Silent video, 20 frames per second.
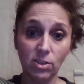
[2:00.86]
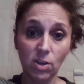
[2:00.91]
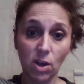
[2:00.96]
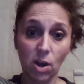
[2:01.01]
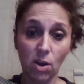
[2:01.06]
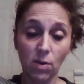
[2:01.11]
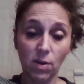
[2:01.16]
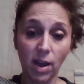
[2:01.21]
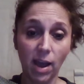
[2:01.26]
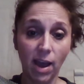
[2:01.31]

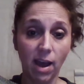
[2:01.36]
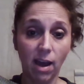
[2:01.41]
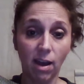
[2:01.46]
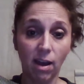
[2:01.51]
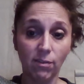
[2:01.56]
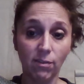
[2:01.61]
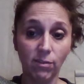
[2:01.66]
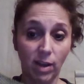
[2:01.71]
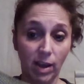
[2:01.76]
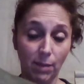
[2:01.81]
don't
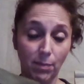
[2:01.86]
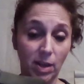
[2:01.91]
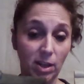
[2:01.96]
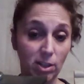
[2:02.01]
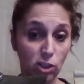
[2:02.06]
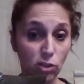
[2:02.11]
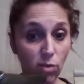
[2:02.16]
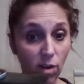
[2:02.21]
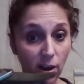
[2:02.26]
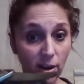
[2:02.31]
have, well, I'm not
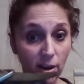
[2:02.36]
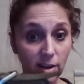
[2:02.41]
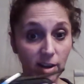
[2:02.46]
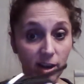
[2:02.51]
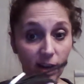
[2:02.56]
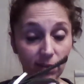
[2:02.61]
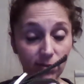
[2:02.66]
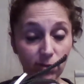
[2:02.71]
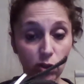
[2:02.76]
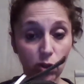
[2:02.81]
strong
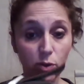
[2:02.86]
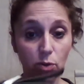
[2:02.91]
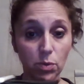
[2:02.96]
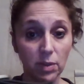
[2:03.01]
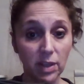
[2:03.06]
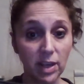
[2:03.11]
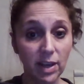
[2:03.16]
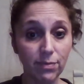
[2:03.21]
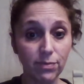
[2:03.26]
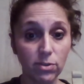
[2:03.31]
enough to
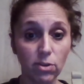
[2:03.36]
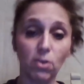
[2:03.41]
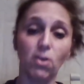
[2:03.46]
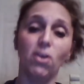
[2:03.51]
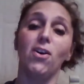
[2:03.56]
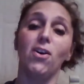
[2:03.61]
lift